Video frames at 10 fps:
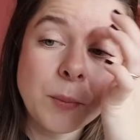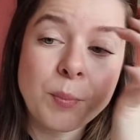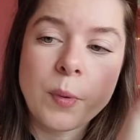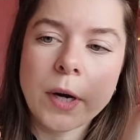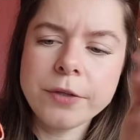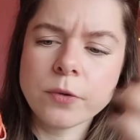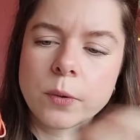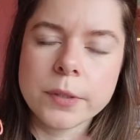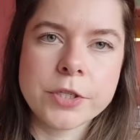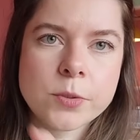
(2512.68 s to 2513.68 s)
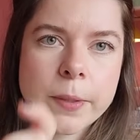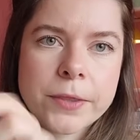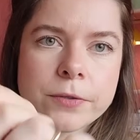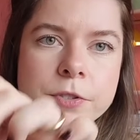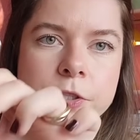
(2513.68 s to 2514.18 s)
bright orange
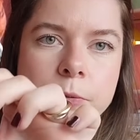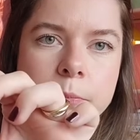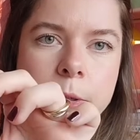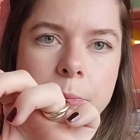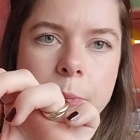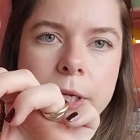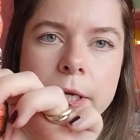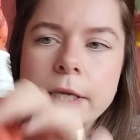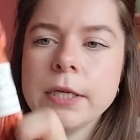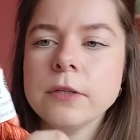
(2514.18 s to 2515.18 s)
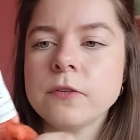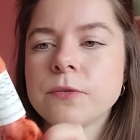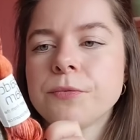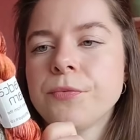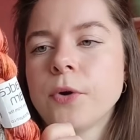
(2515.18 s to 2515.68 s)
with some pink in it
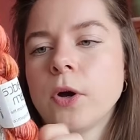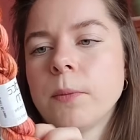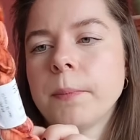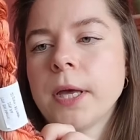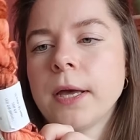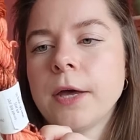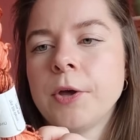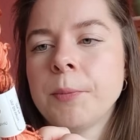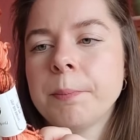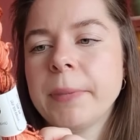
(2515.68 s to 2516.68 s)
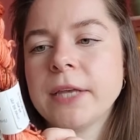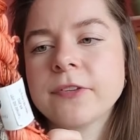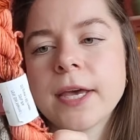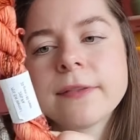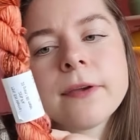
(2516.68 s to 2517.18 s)
from Bad
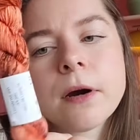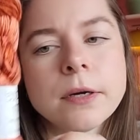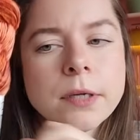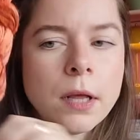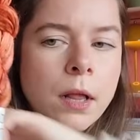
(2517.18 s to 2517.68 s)
Cat yarn.